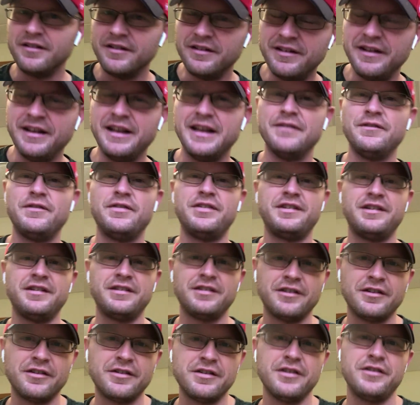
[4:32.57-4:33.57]
and the
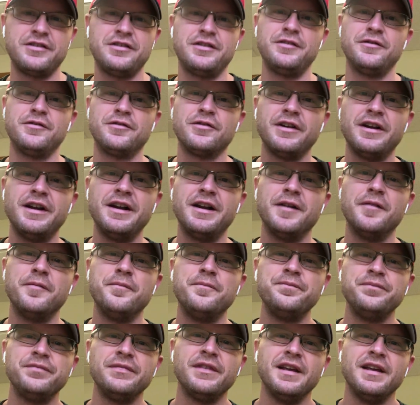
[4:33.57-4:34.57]
emphasis on Christian freedom